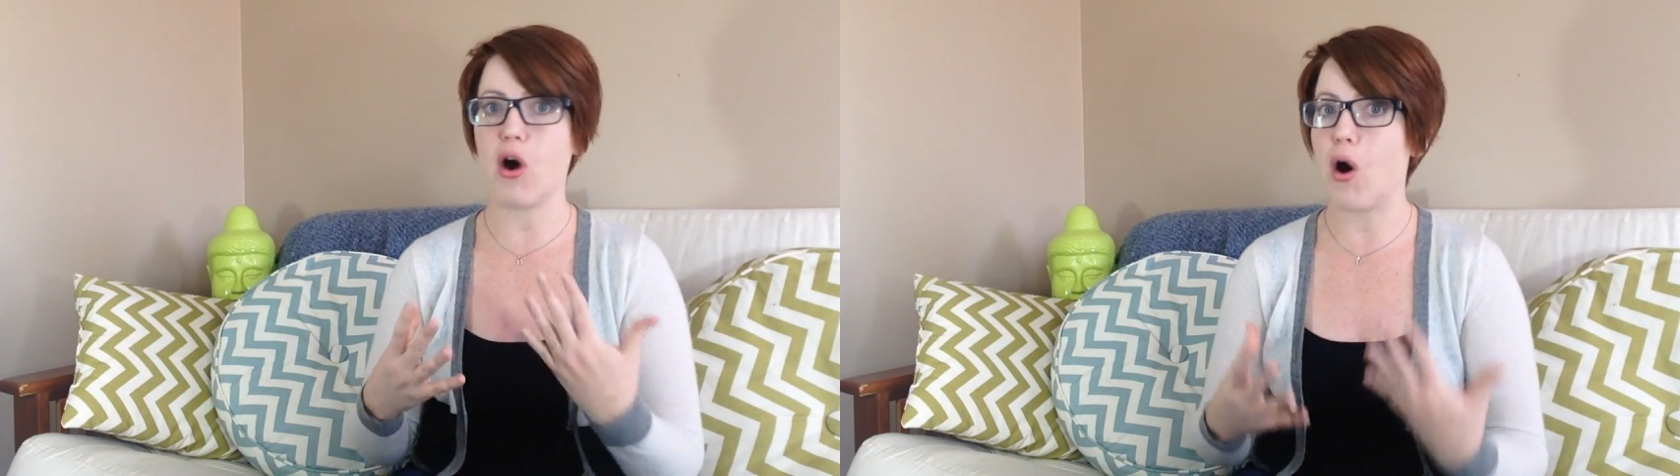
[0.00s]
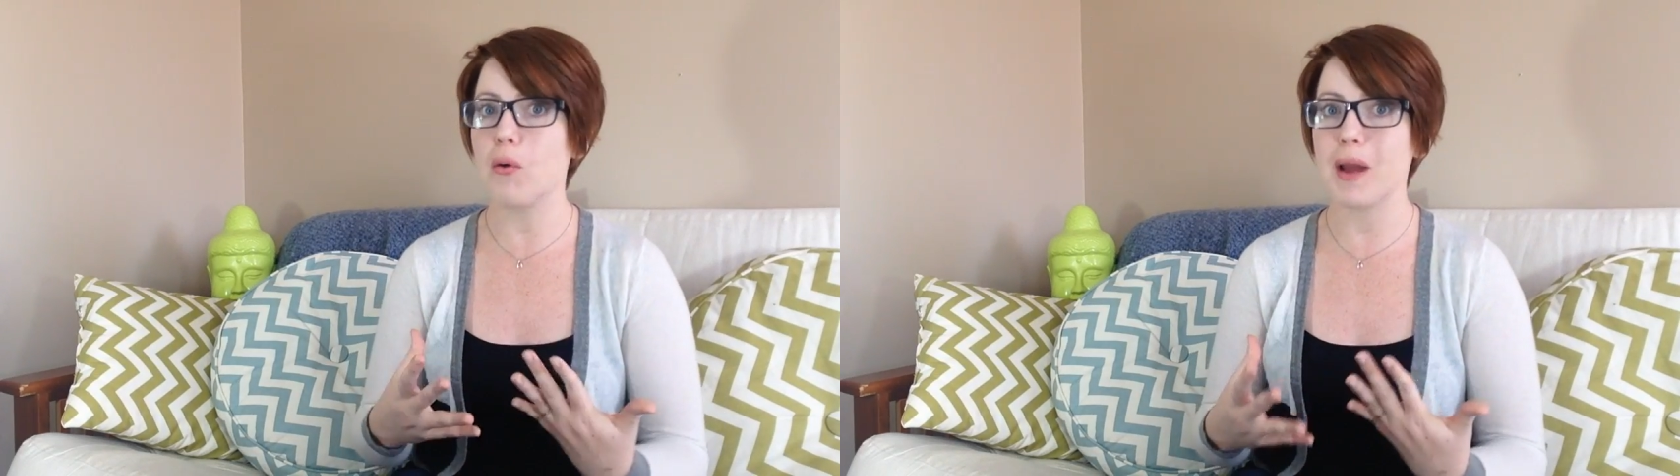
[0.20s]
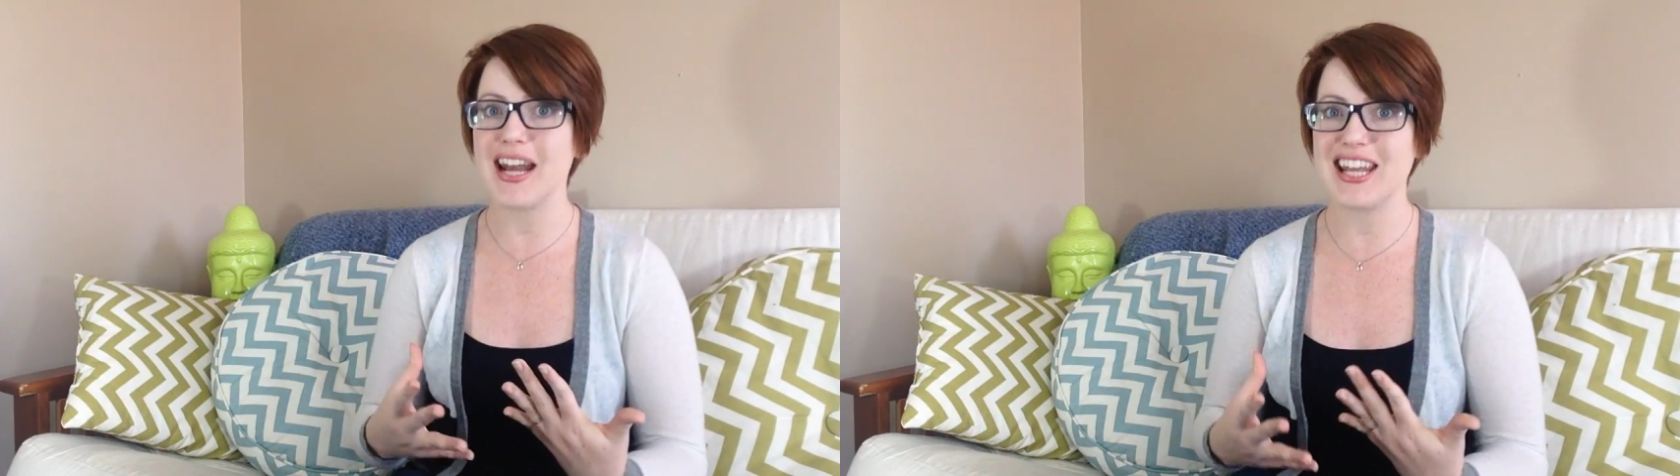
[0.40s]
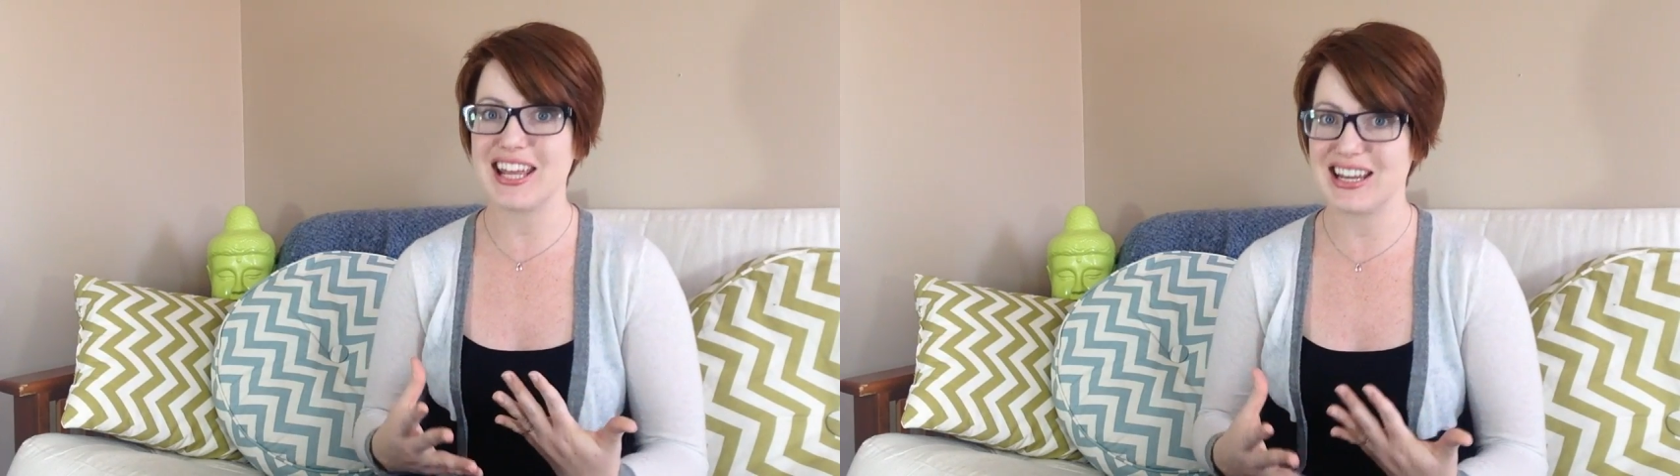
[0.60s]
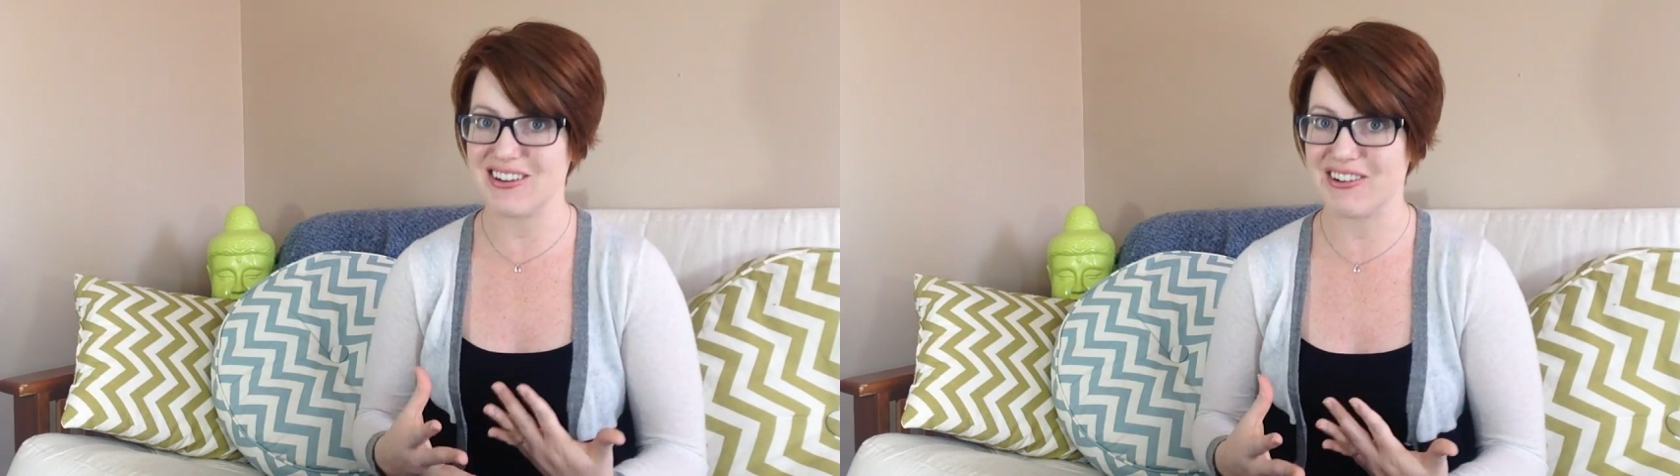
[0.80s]
already
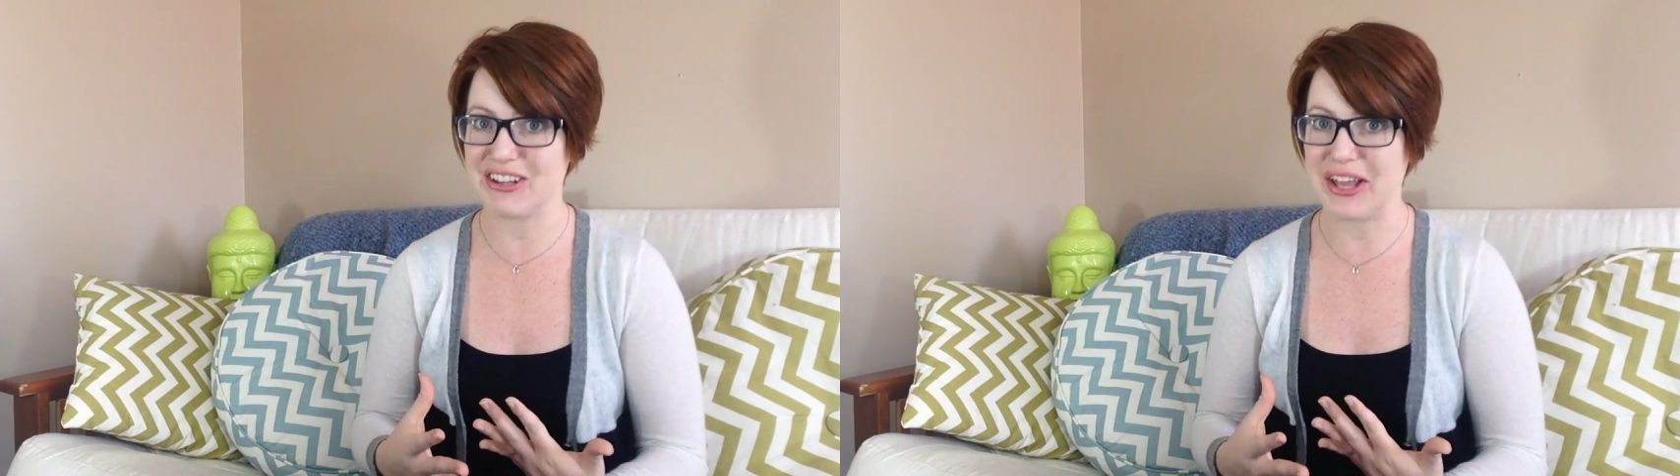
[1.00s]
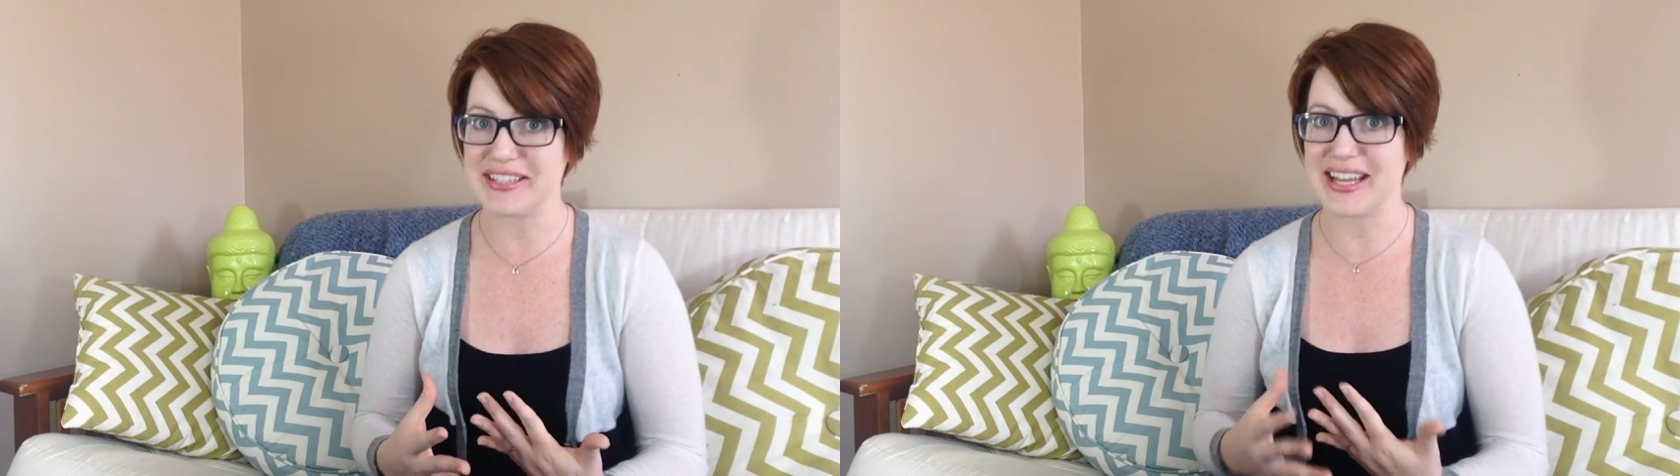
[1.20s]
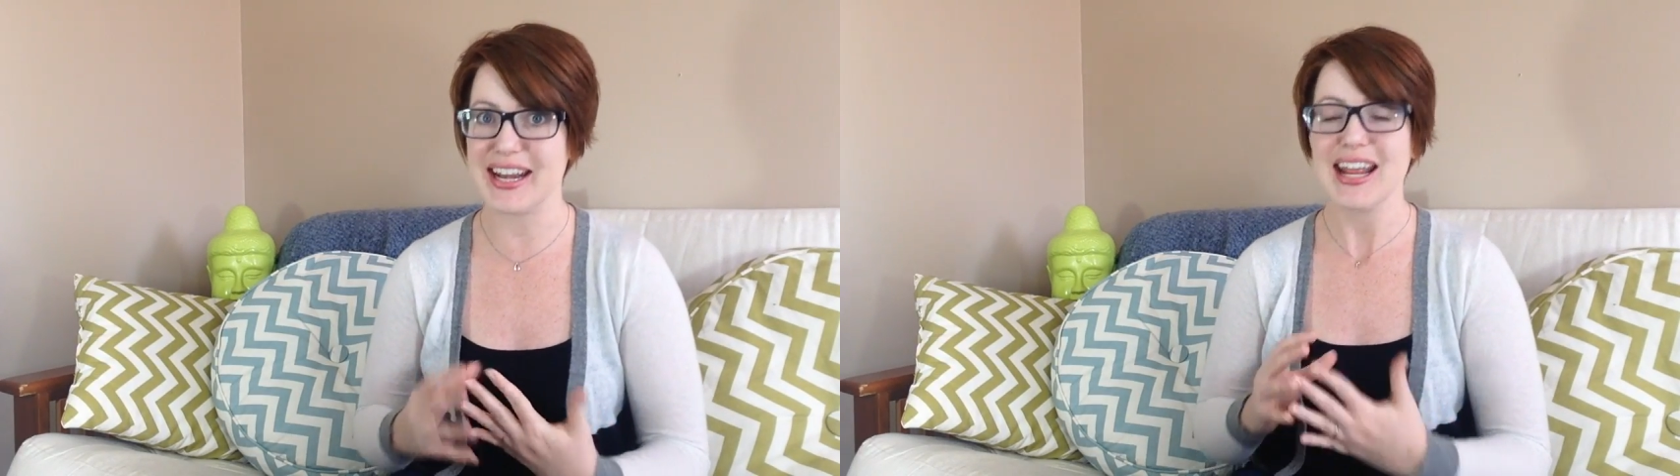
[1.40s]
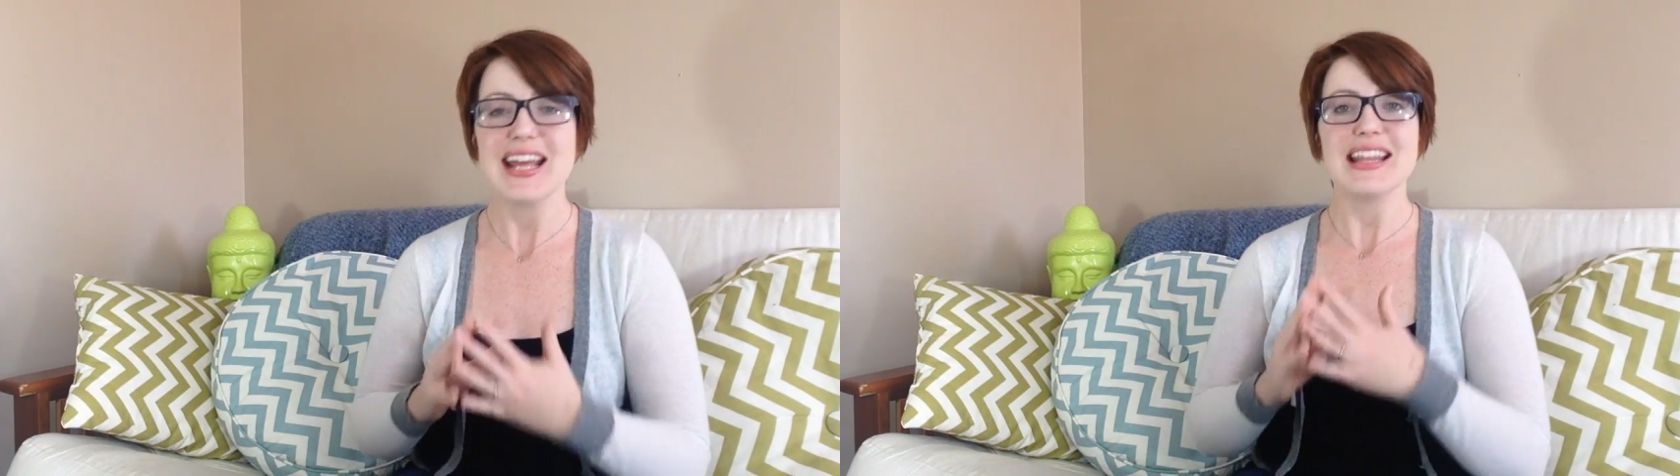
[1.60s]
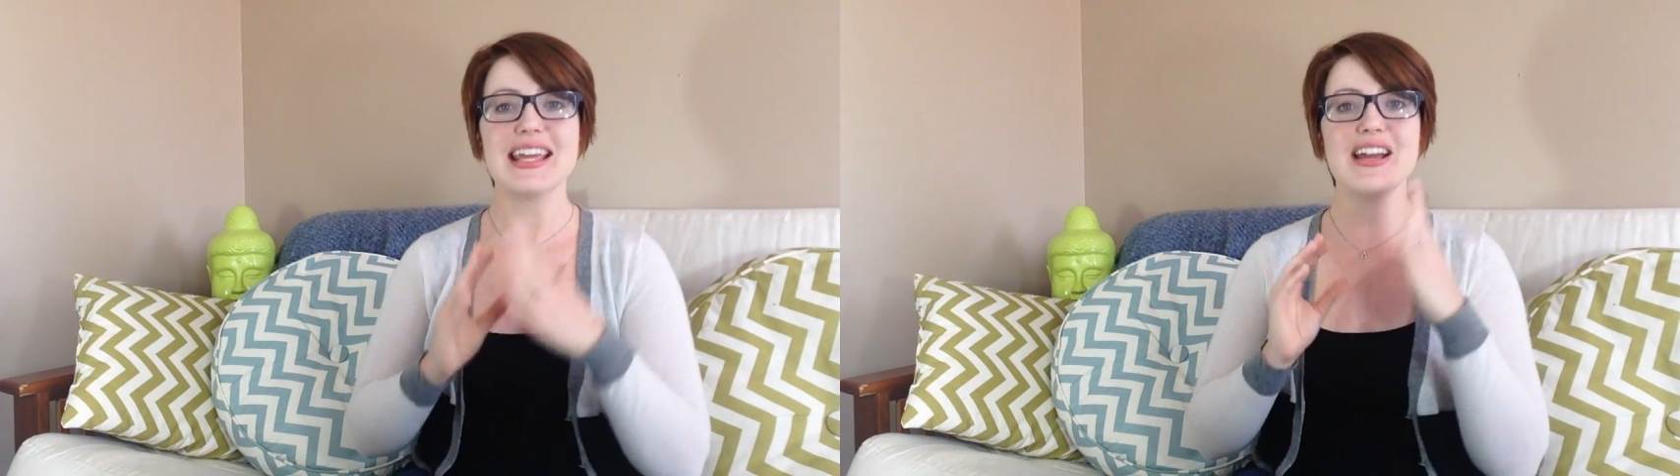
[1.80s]
in your closet.
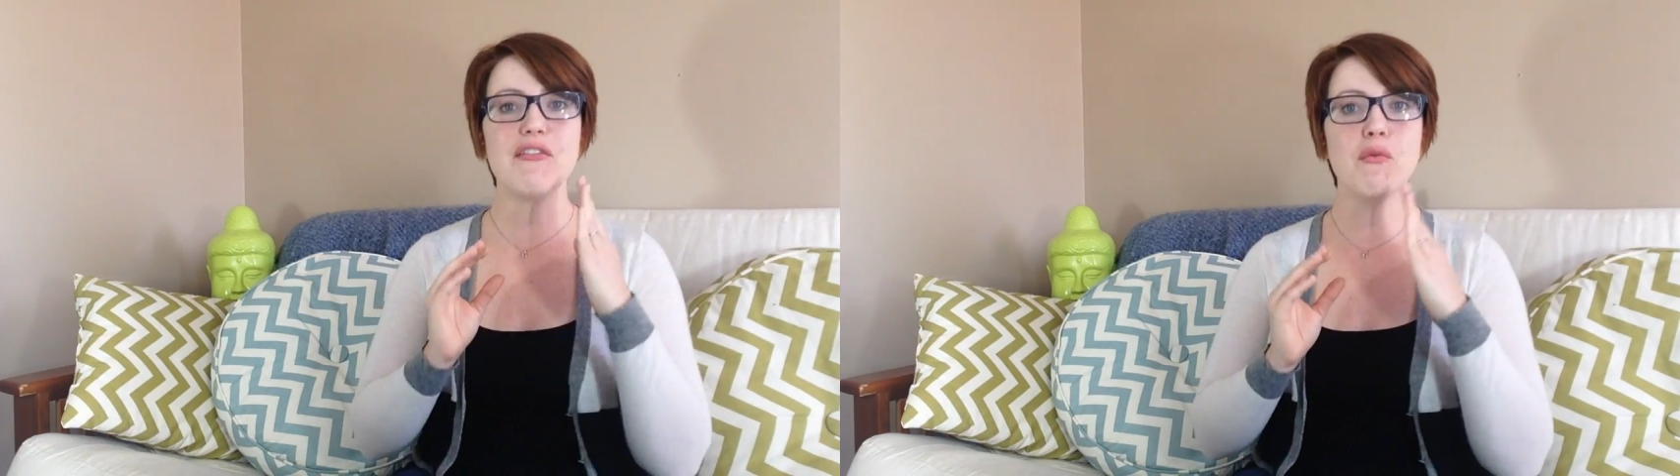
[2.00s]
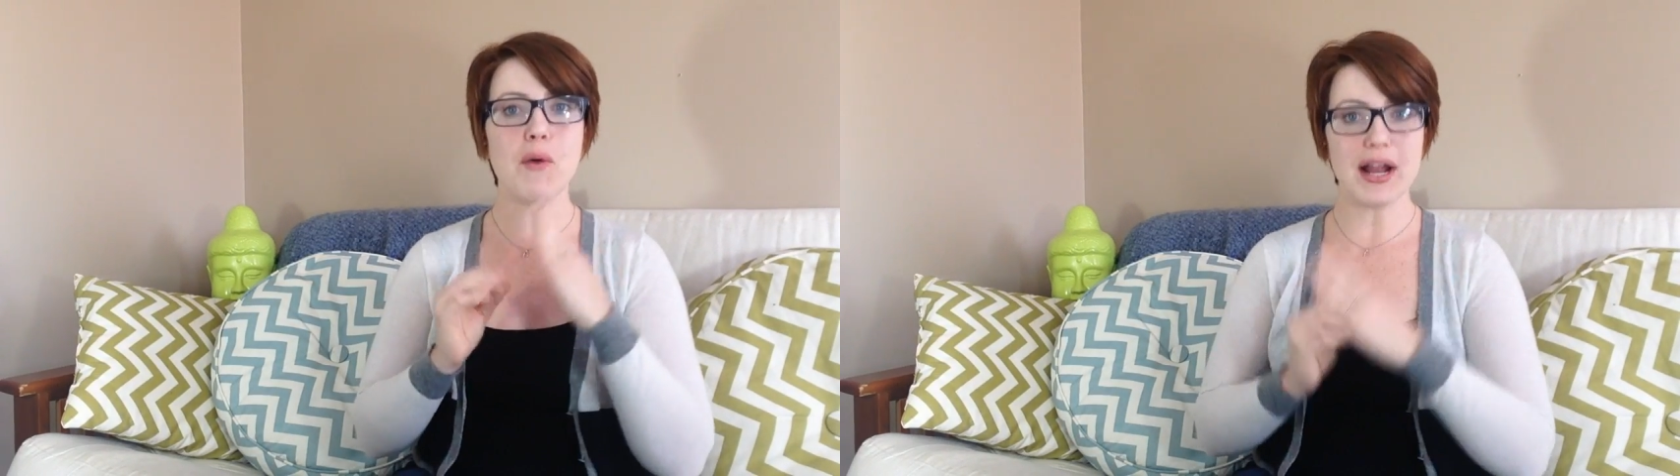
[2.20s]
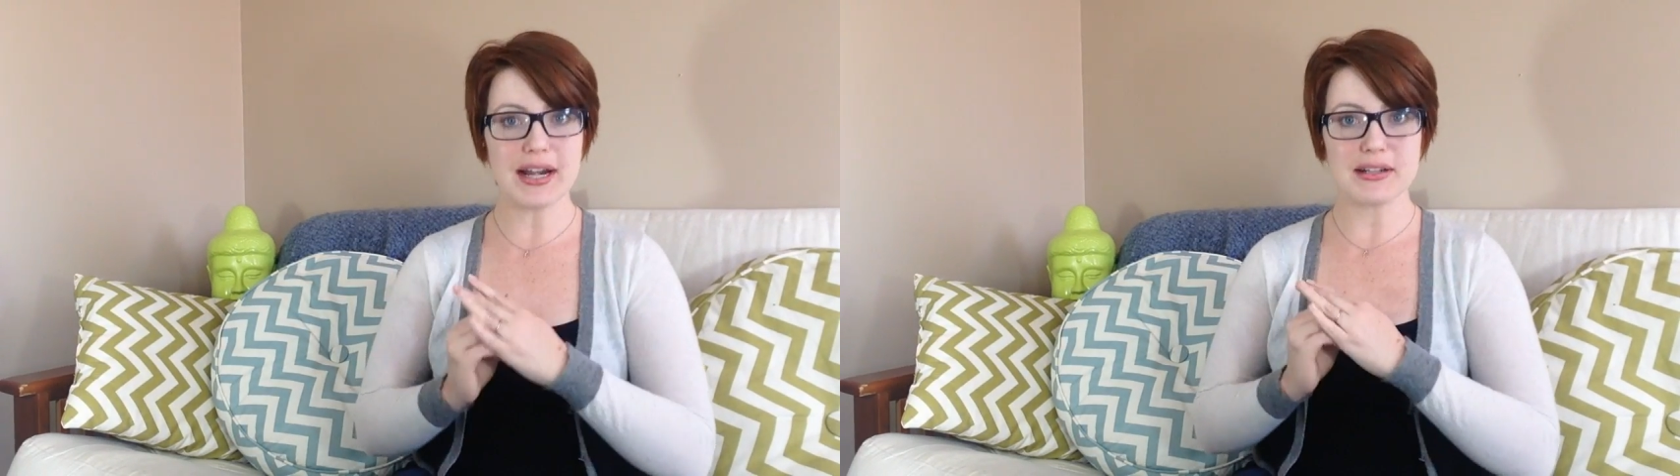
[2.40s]
Think of what